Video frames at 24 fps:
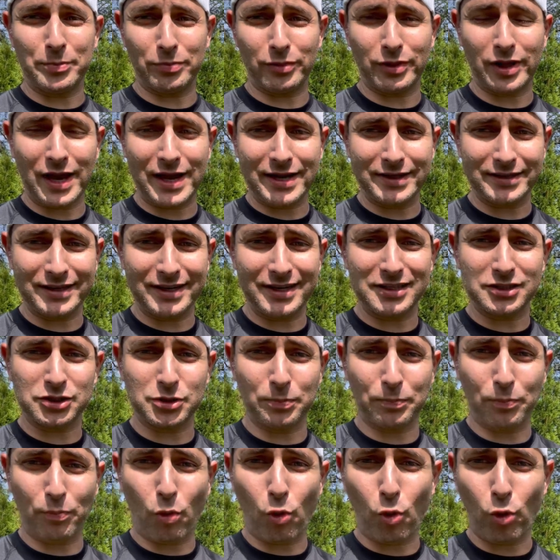planted, it's
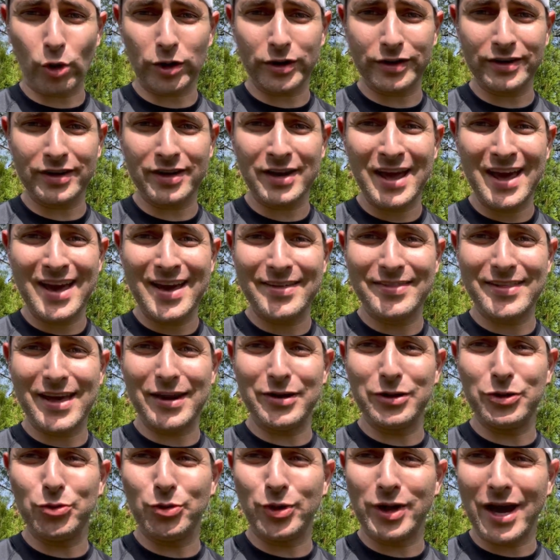important
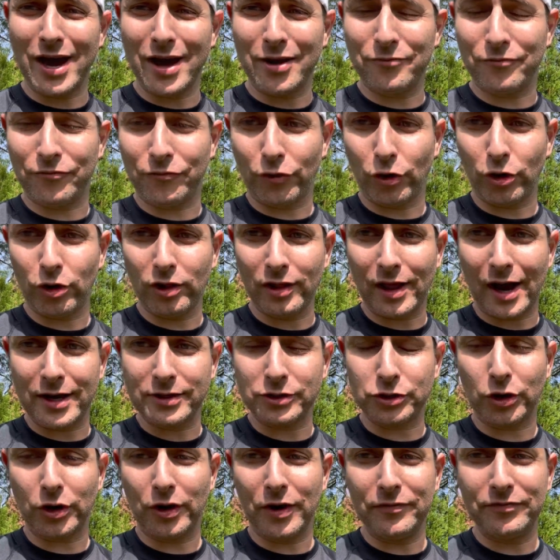that you get
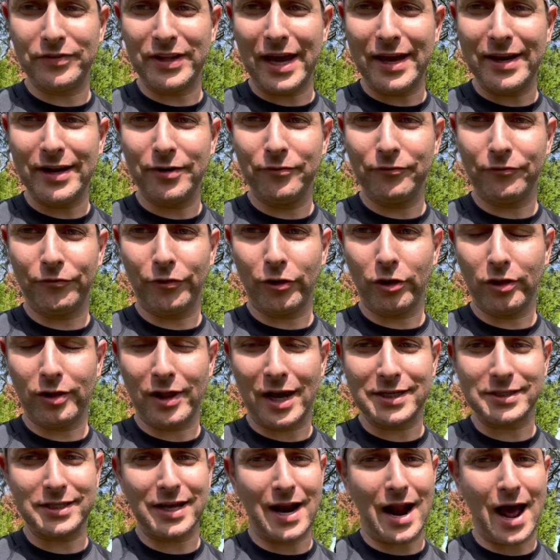fertilizer. If they didn't
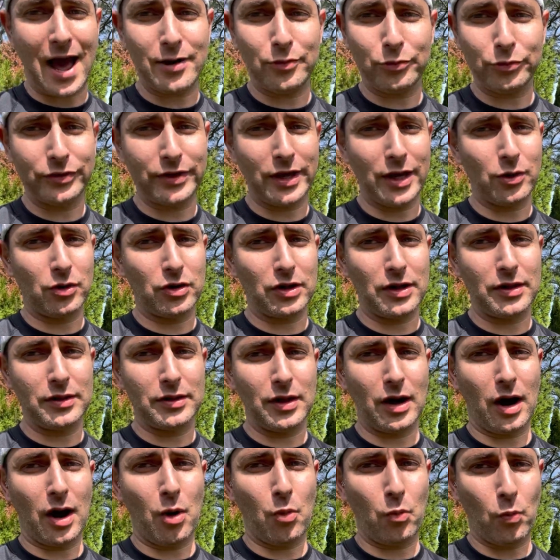fertilize that, I don't think
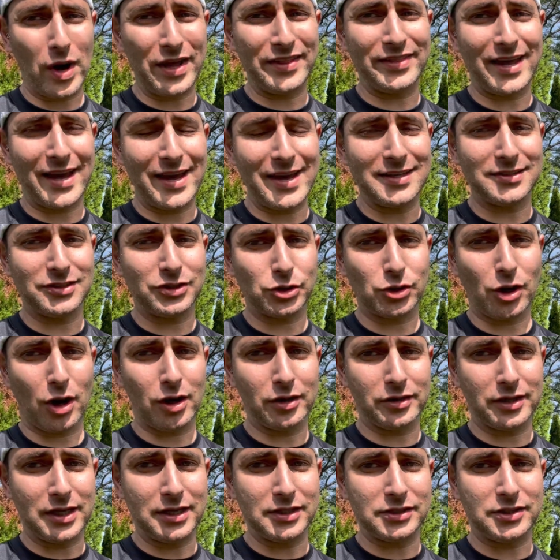uh, when they
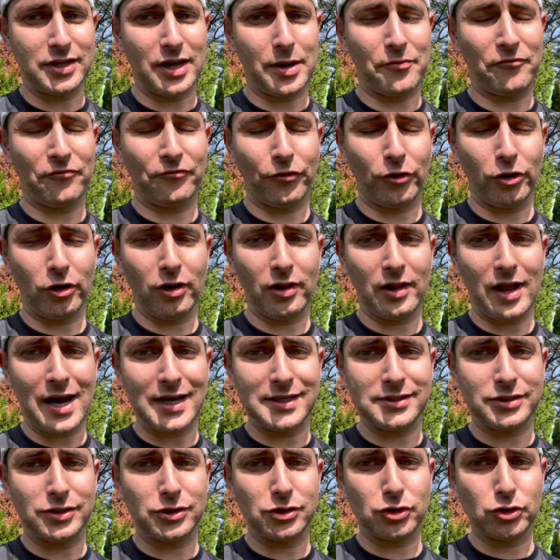install these, they
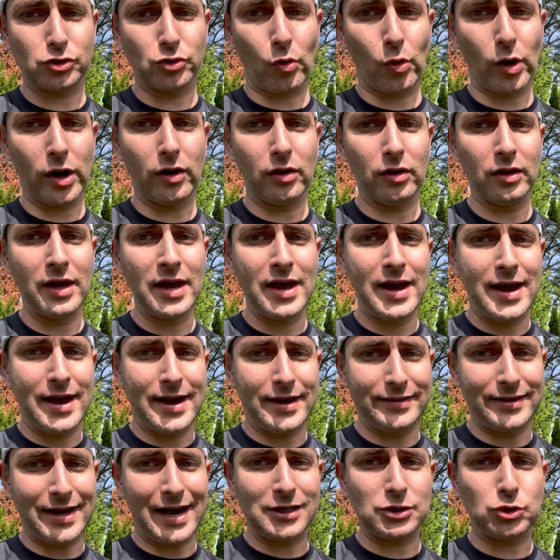fertilize the soil
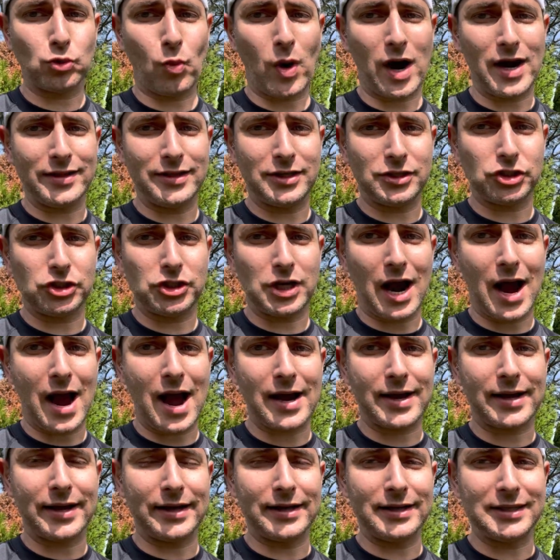and that's why the
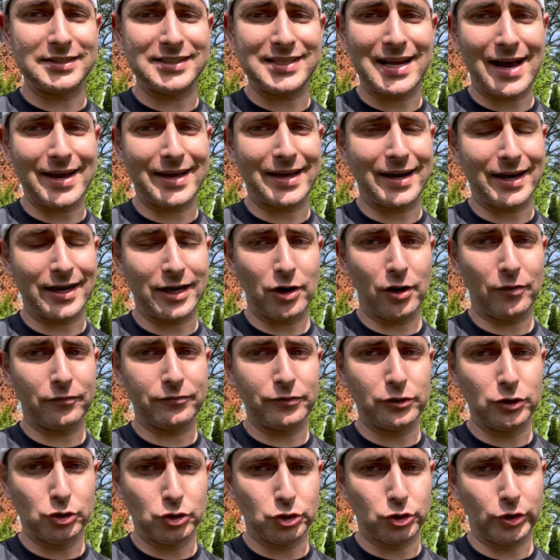shock and it's not getting enough
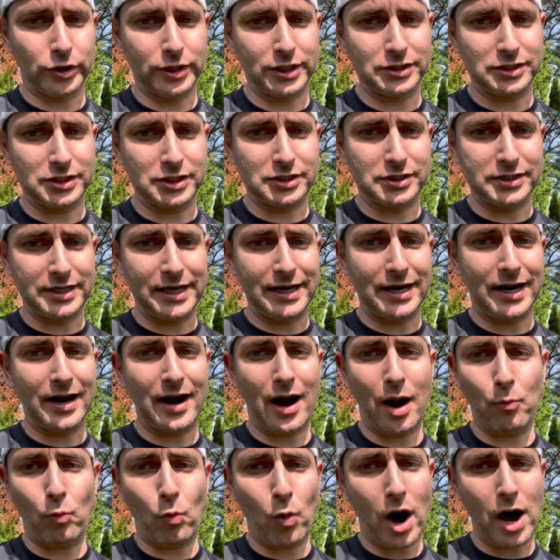nutrients is needed.
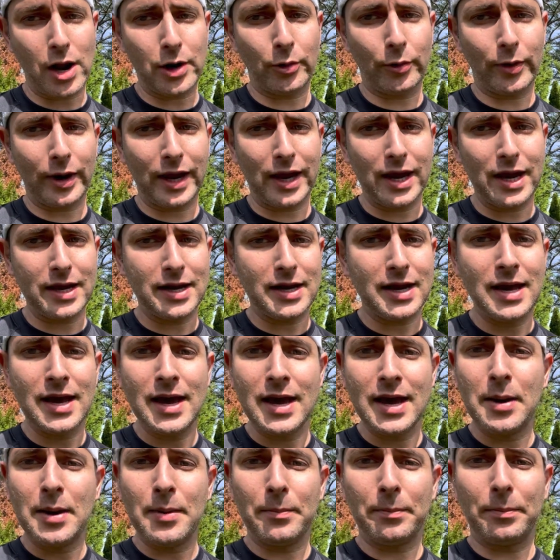I'm watering it,
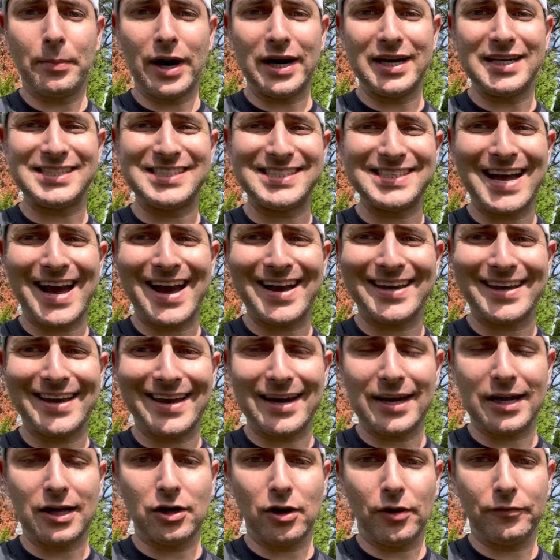but it's not
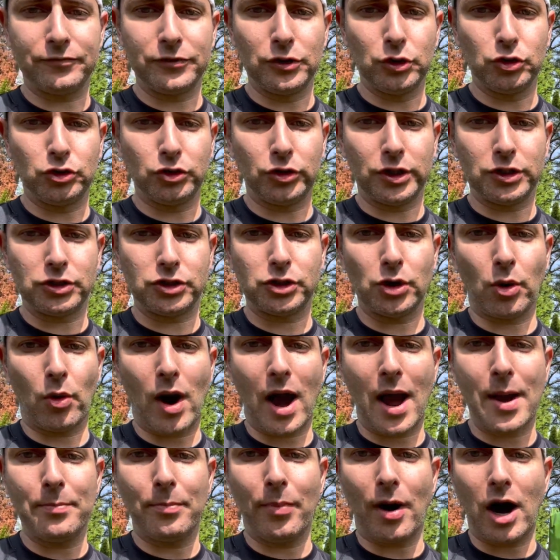getting enough nutrients. So
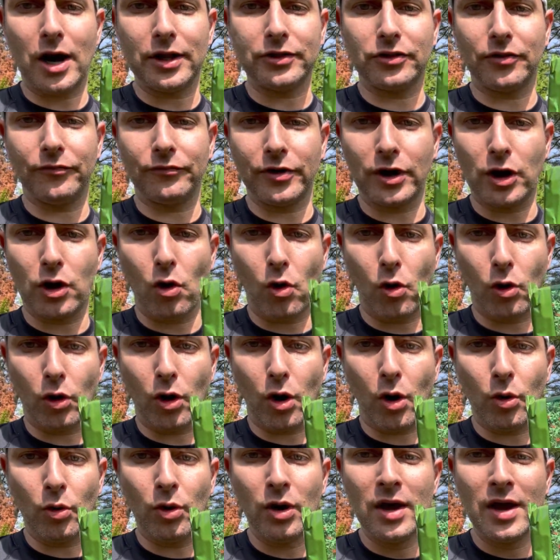I bought the
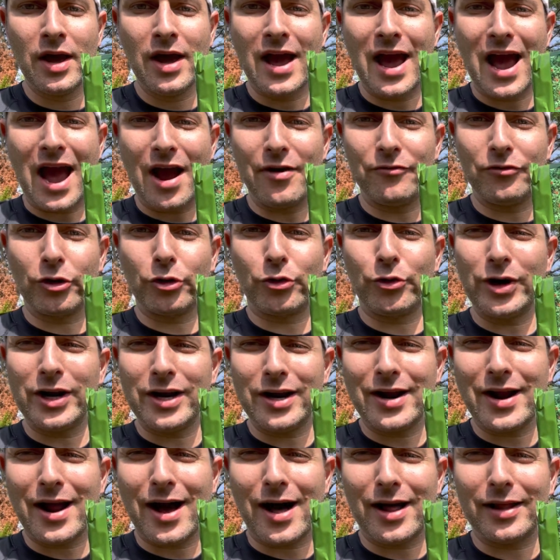Vigoro Evergreen
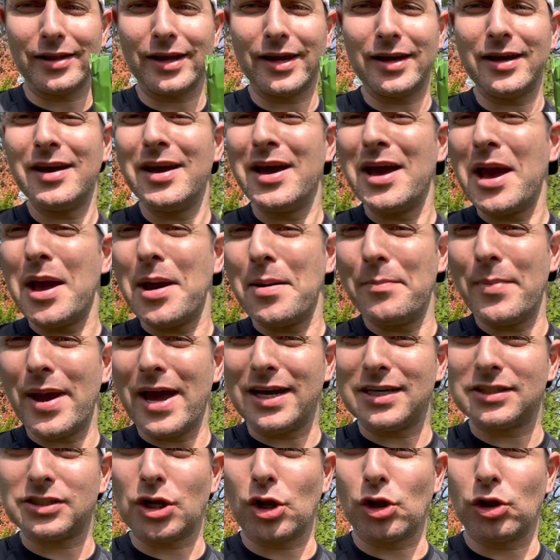and Holly. It
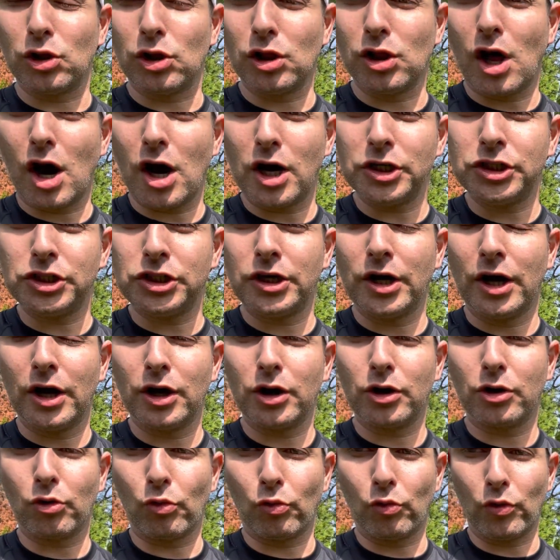makes lush
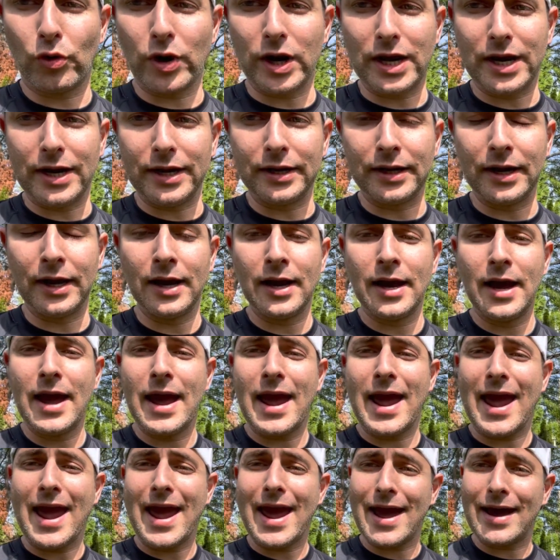green
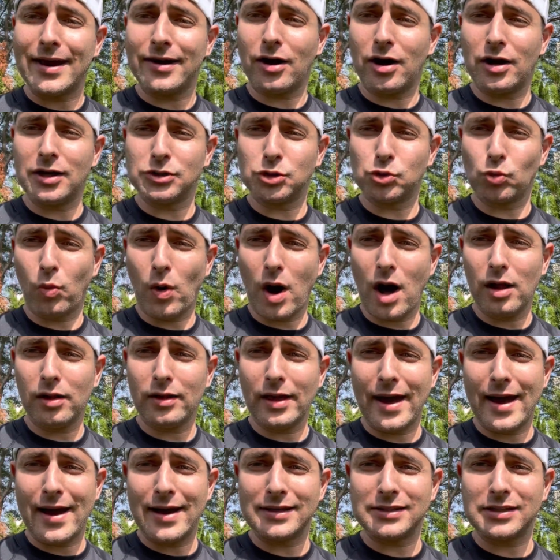and as well
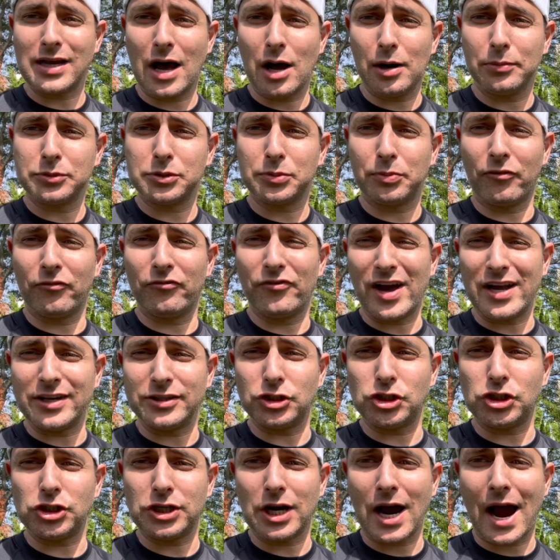as helps prevent
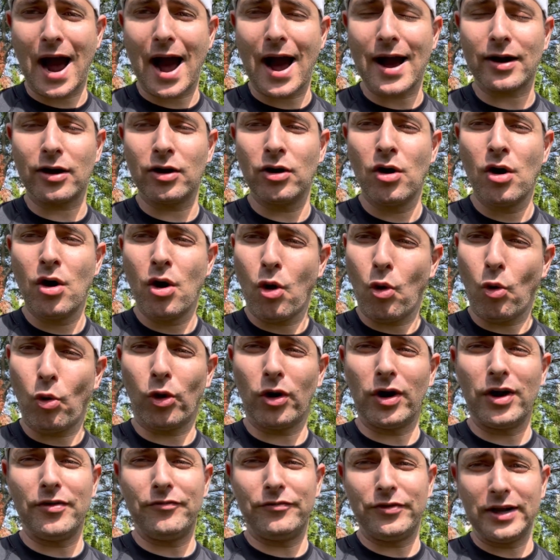shock
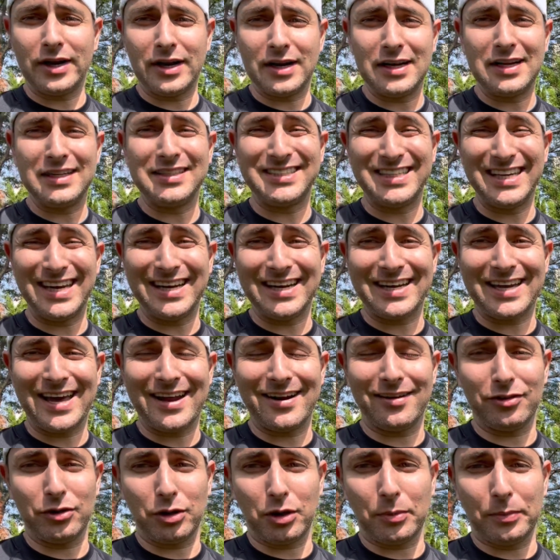or if it did get
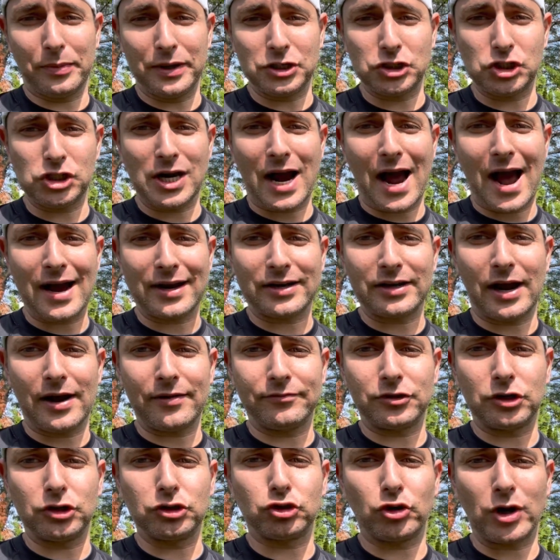a little bit shocked
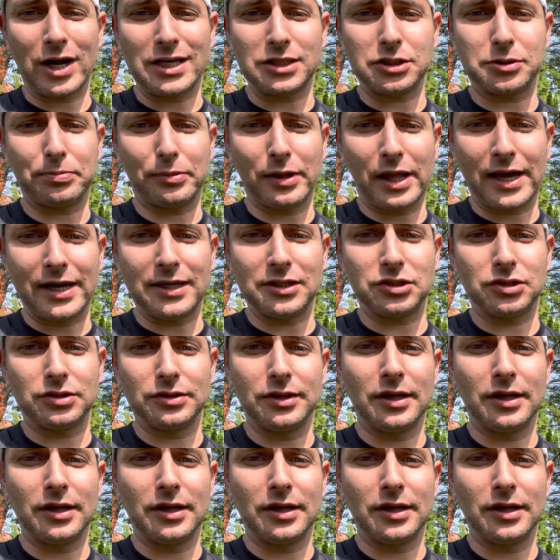after transplant